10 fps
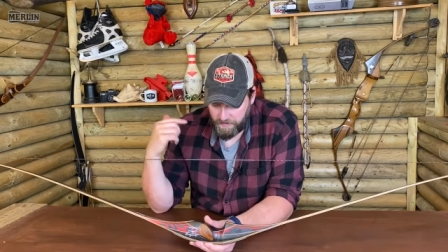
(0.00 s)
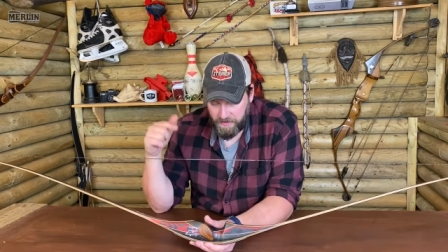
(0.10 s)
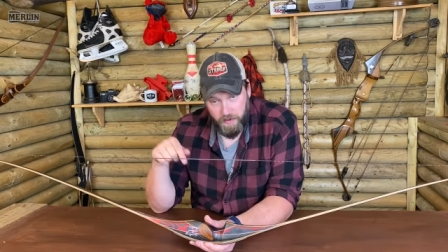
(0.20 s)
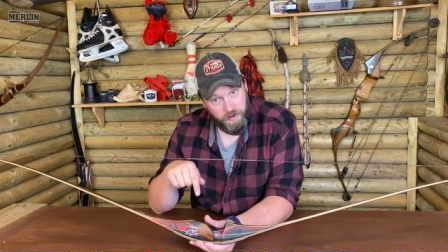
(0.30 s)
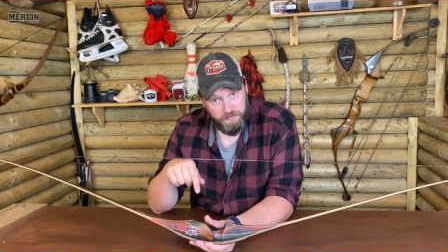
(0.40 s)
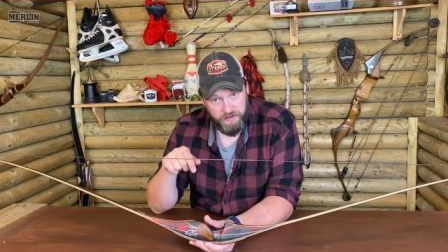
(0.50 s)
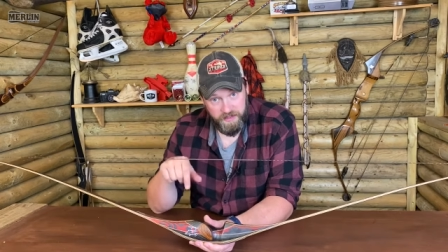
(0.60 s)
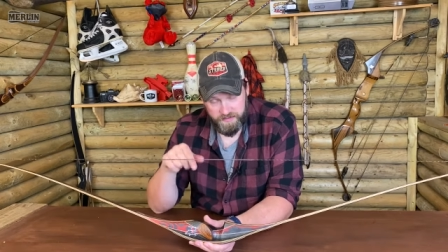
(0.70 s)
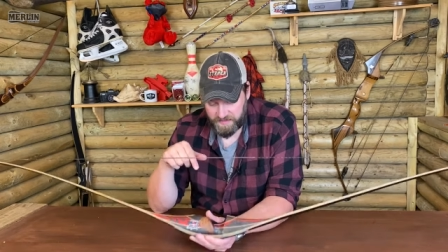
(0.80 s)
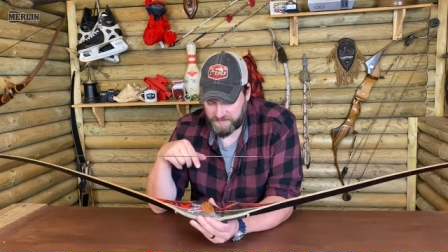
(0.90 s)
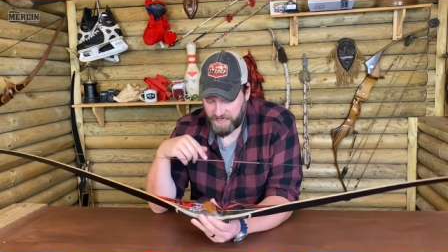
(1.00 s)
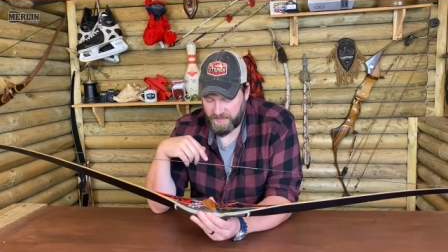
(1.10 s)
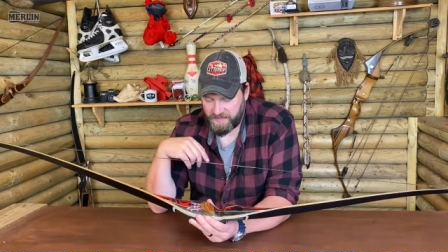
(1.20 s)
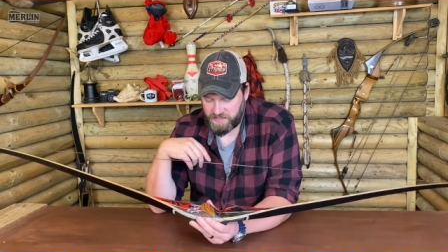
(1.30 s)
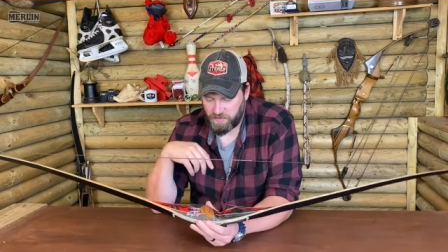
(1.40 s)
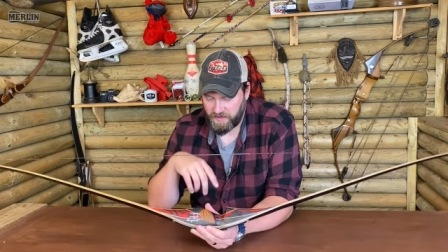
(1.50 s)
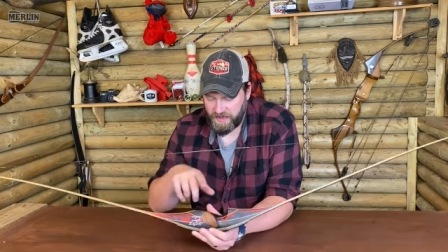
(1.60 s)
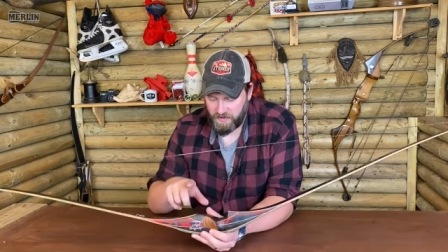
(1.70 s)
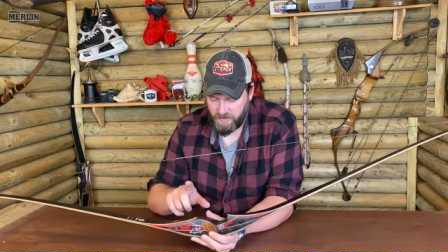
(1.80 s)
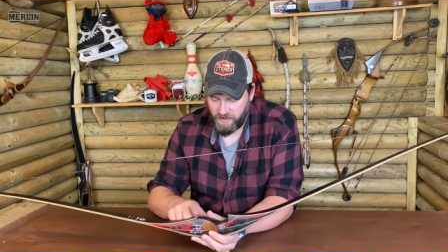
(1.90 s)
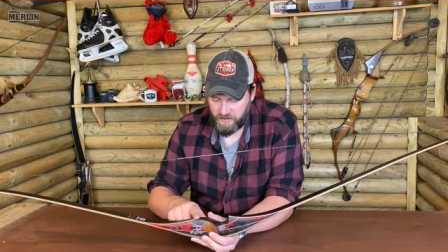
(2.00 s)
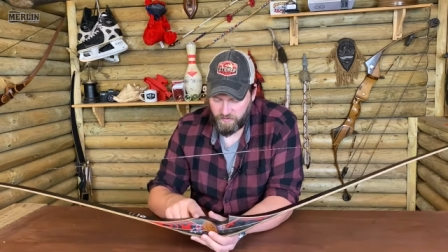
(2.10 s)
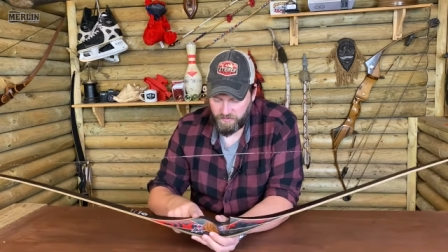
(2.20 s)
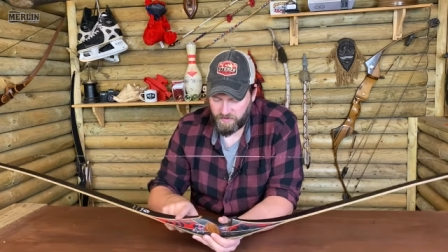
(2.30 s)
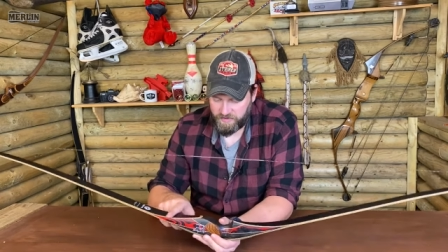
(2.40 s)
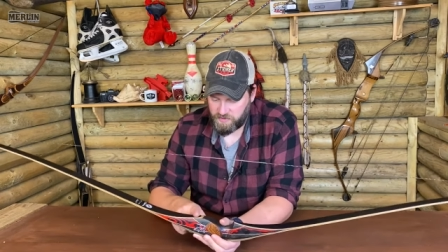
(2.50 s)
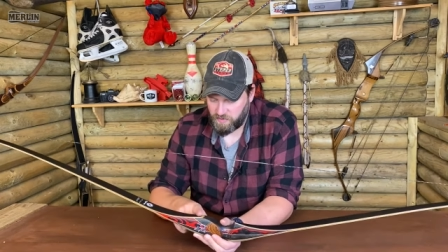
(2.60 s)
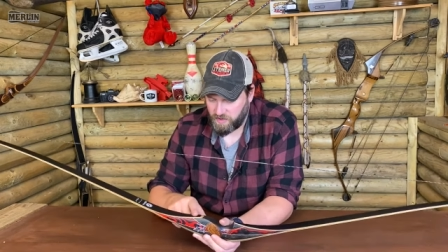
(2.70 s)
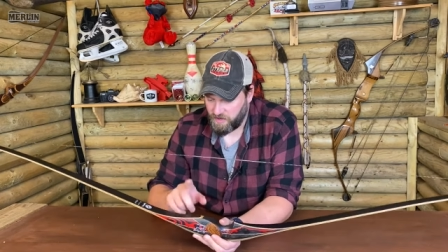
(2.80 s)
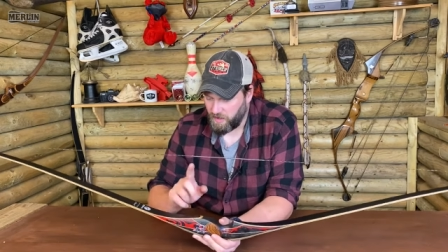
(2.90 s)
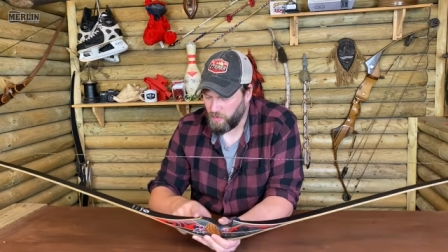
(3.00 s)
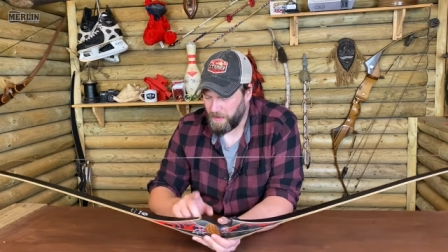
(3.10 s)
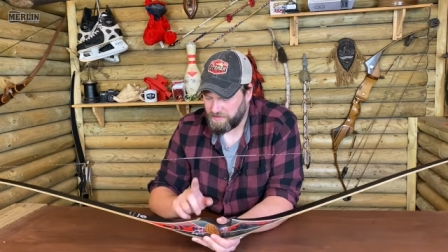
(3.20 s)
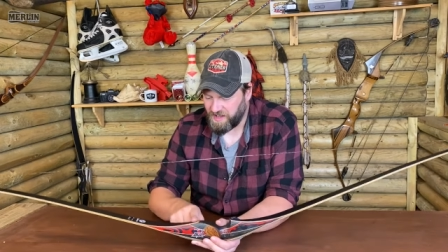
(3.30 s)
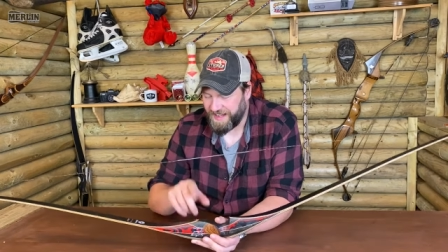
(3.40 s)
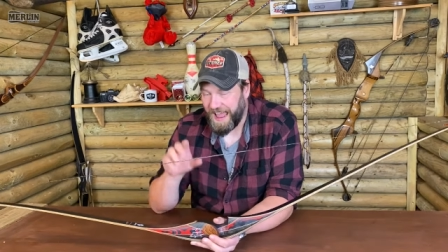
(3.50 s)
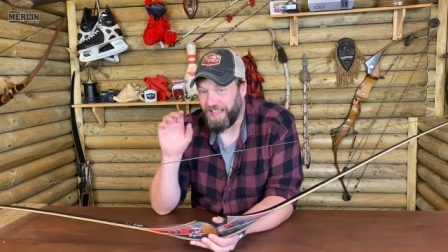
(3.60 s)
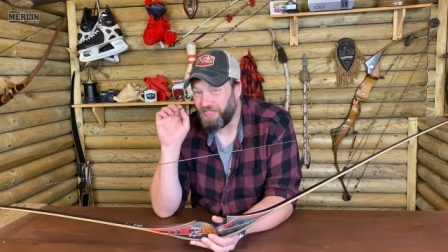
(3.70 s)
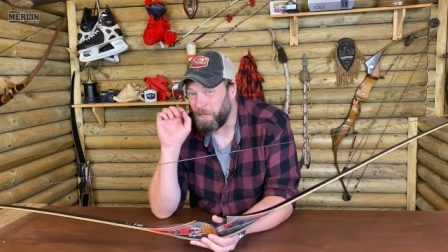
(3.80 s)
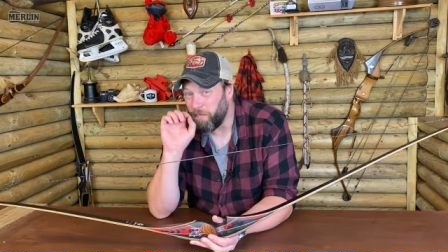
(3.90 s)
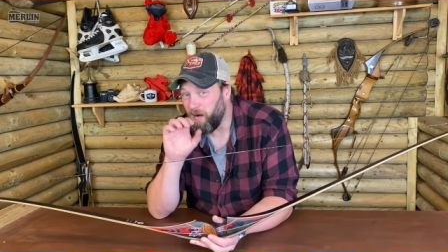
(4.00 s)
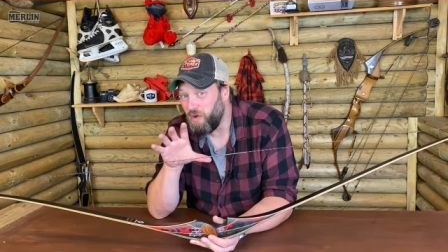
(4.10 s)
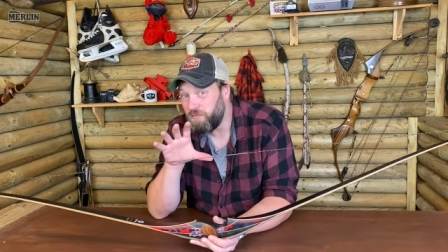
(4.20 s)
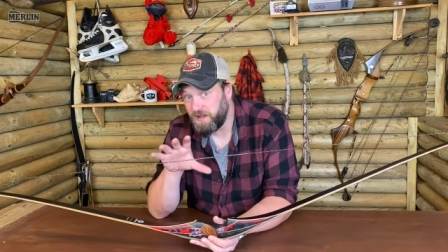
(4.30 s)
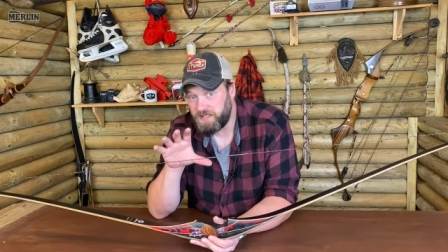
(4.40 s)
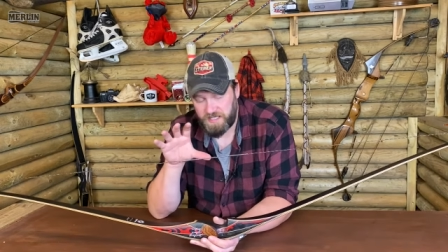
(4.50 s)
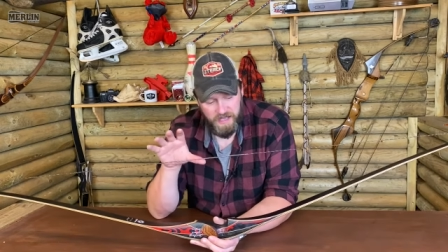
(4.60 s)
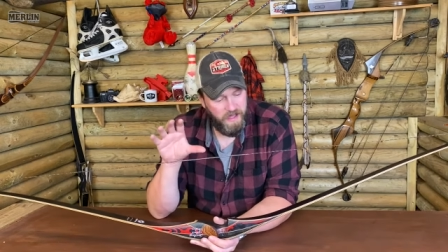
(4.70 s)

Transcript: but I will for the, the sake of this one. Now uh, we've got this one on the website at the moment.